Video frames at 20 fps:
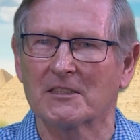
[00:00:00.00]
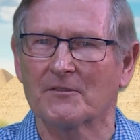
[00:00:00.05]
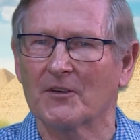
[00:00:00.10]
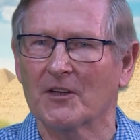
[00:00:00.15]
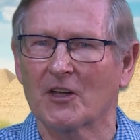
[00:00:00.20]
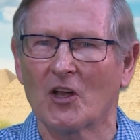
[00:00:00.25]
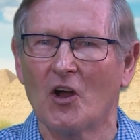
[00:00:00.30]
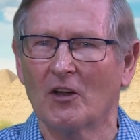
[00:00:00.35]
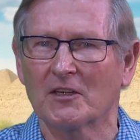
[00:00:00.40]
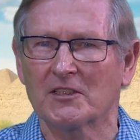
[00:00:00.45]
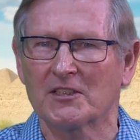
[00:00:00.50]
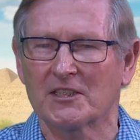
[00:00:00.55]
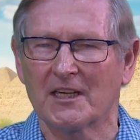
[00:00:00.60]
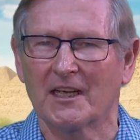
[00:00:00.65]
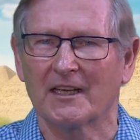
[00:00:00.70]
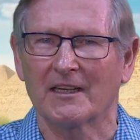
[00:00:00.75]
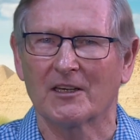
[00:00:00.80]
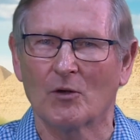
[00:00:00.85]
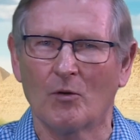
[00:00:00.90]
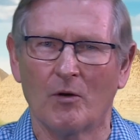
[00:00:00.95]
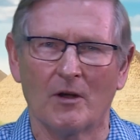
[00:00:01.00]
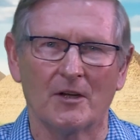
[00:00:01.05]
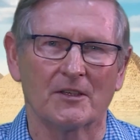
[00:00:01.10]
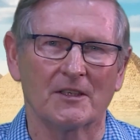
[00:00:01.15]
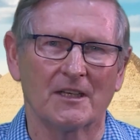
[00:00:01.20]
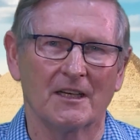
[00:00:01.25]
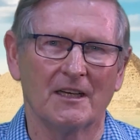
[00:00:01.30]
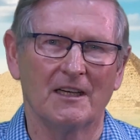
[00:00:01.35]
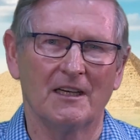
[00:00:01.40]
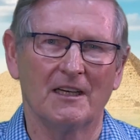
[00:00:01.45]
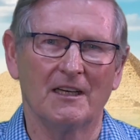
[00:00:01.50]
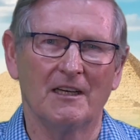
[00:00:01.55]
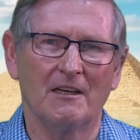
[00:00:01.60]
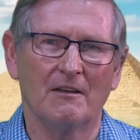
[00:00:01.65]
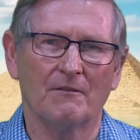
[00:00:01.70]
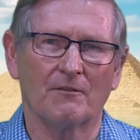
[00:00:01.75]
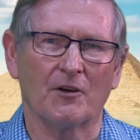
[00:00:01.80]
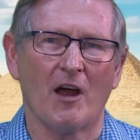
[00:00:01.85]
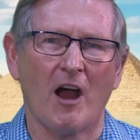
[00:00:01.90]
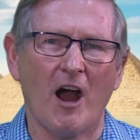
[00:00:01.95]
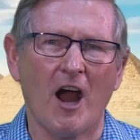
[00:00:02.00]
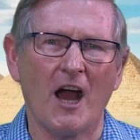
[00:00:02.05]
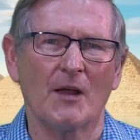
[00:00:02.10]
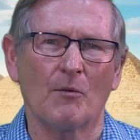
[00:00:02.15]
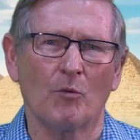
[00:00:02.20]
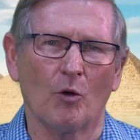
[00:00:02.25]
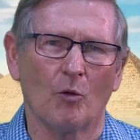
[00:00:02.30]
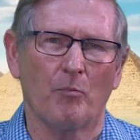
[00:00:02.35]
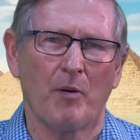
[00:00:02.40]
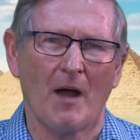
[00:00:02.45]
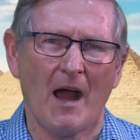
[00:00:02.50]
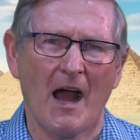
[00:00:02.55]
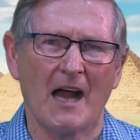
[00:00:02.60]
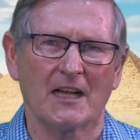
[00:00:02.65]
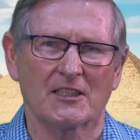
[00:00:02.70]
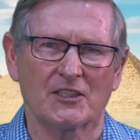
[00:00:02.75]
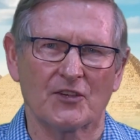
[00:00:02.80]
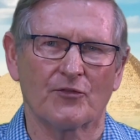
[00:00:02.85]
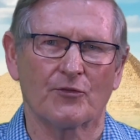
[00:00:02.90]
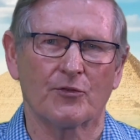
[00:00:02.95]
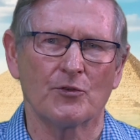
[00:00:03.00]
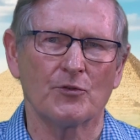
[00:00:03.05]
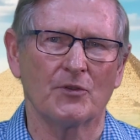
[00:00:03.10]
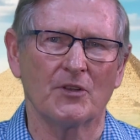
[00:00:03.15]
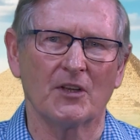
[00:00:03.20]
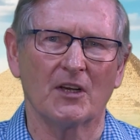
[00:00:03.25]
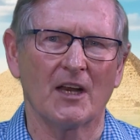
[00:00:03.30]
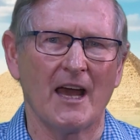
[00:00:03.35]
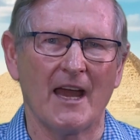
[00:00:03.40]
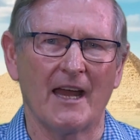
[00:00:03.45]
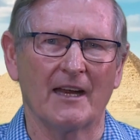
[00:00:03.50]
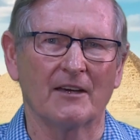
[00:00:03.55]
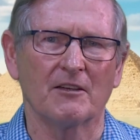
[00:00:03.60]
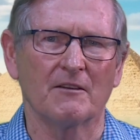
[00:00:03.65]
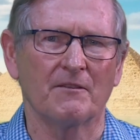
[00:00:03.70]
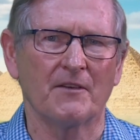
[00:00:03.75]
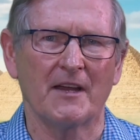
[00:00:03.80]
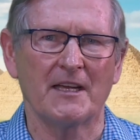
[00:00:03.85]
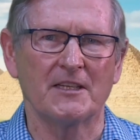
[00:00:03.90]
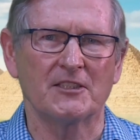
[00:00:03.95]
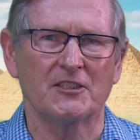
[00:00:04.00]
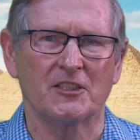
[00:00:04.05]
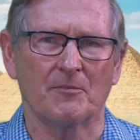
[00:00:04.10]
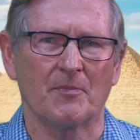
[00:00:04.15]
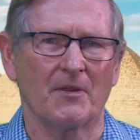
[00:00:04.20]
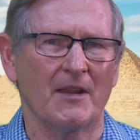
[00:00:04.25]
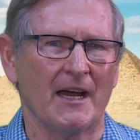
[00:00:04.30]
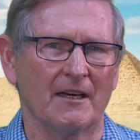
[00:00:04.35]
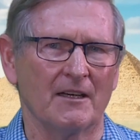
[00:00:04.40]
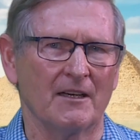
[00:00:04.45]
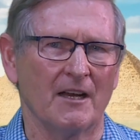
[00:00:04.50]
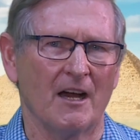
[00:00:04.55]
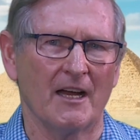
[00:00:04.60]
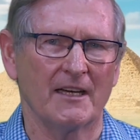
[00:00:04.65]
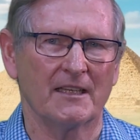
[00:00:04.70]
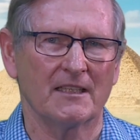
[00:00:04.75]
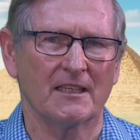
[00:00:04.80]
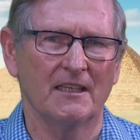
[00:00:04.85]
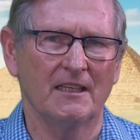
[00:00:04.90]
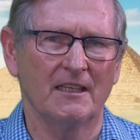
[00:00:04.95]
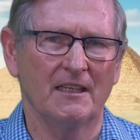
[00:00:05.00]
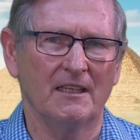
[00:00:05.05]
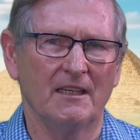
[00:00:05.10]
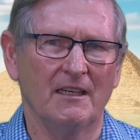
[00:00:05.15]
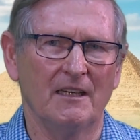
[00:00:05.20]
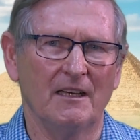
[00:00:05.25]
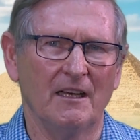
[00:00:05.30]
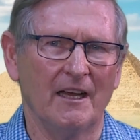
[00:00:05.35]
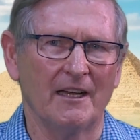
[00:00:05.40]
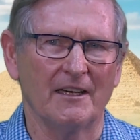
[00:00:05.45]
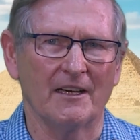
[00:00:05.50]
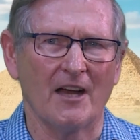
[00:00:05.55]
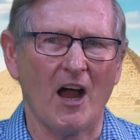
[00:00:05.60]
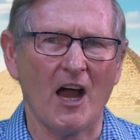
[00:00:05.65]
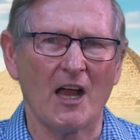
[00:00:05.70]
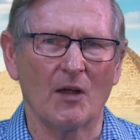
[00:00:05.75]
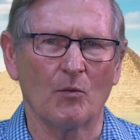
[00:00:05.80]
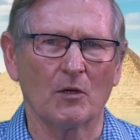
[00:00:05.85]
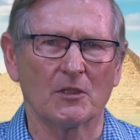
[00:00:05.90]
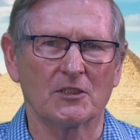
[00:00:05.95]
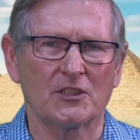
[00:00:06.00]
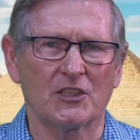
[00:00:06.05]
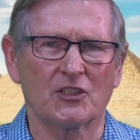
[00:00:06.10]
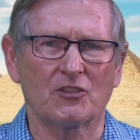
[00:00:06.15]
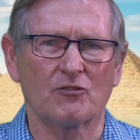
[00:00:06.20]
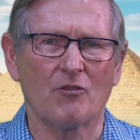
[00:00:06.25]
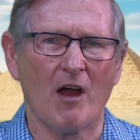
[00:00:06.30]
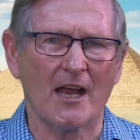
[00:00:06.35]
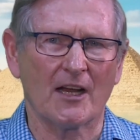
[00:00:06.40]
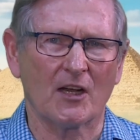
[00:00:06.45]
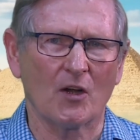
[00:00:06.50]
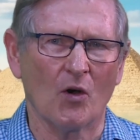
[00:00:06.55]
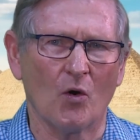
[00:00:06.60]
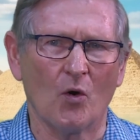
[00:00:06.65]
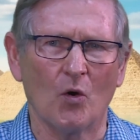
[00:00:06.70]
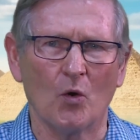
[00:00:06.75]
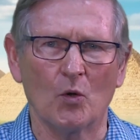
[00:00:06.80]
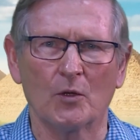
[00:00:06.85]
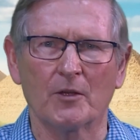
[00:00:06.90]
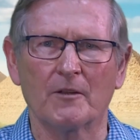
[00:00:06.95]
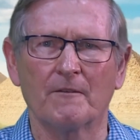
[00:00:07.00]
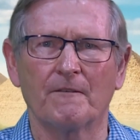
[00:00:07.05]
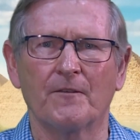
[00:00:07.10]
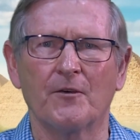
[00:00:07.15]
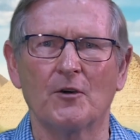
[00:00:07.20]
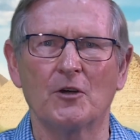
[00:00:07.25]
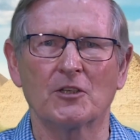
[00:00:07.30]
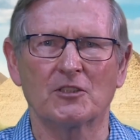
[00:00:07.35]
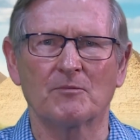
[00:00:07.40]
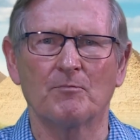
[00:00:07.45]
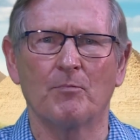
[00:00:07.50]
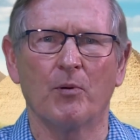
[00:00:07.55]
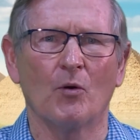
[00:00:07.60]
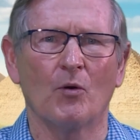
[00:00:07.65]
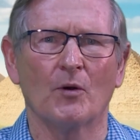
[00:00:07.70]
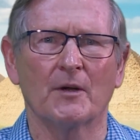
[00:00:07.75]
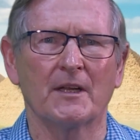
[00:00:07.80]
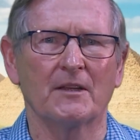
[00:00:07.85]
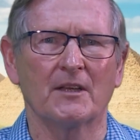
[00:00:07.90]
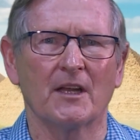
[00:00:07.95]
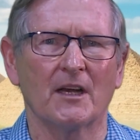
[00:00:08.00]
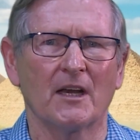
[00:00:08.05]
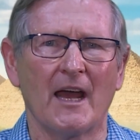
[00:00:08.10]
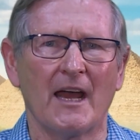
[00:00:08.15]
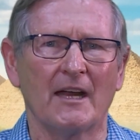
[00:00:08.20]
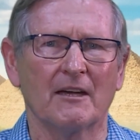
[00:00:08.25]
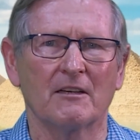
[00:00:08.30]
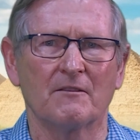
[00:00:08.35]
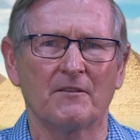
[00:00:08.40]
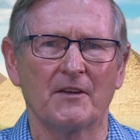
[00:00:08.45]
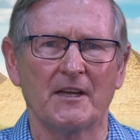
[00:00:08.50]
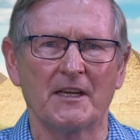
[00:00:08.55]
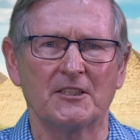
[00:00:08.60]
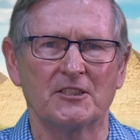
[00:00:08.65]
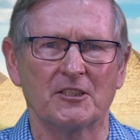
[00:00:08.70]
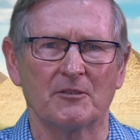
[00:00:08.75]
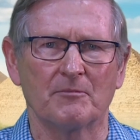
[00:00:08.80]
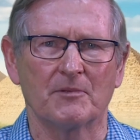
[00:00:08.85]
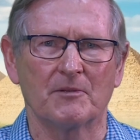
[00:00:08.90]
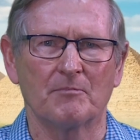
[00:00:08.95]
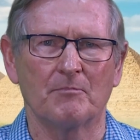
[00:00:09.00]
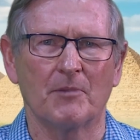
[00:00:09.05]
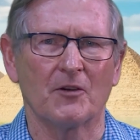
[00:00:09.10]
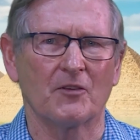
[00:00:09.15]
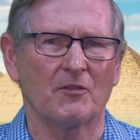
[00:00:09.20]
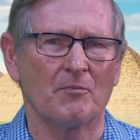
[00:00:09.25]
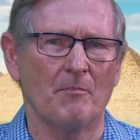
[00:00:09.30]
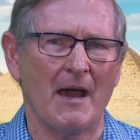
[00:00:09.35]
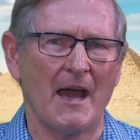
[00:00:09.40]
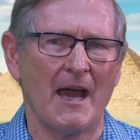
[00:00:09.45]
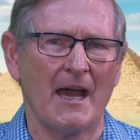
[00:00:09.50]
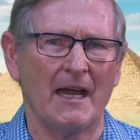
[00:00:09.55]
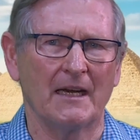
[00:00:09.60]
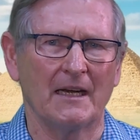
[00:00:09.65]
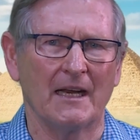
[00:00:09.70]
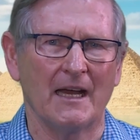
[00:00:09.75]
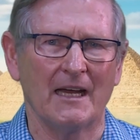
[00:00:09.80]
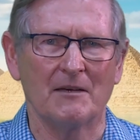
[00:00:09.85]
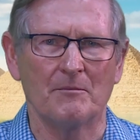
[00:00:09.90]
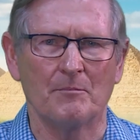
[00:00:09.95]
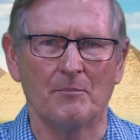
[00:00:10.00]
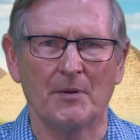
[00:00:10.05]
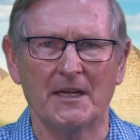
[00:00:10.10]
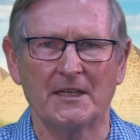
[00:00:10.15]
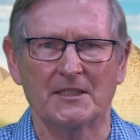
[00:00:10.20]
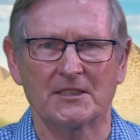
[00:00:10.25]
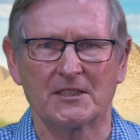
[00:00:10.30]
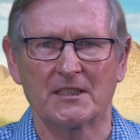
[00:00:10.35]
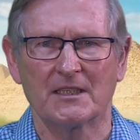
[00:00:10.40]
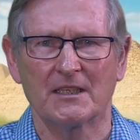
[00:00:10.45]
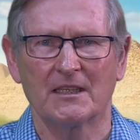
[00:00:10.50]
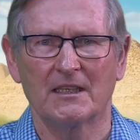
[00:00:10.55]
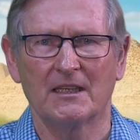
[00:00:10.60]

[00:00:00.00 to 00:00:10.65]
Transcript: For God said, quote, "For I will pass through the land of Egypt that night, and I will strike all the firstborn in the land of Egypt, both man and beast.